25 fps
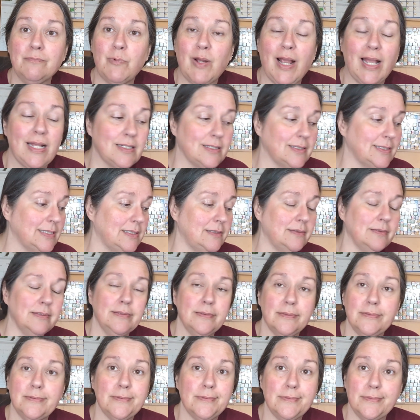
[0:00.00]
We got
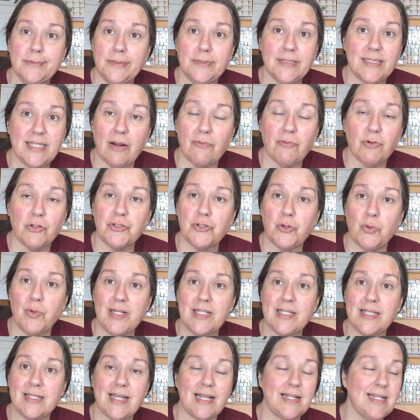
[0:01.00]
several
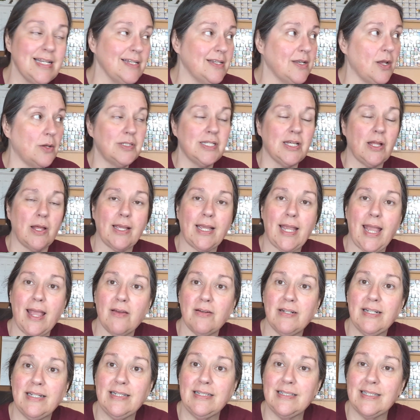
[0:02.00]
choices. I didn't know till I
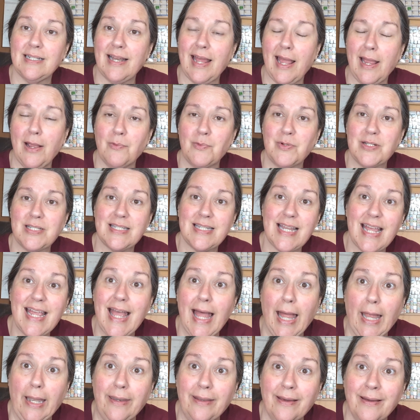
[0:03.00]
counted it today. It was
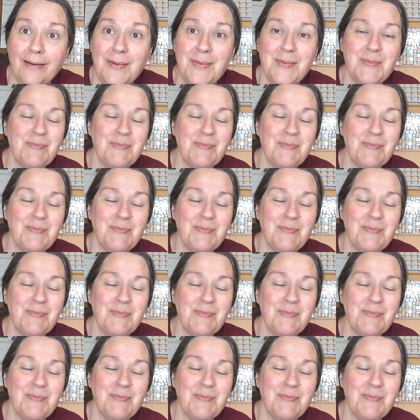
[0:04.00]
10.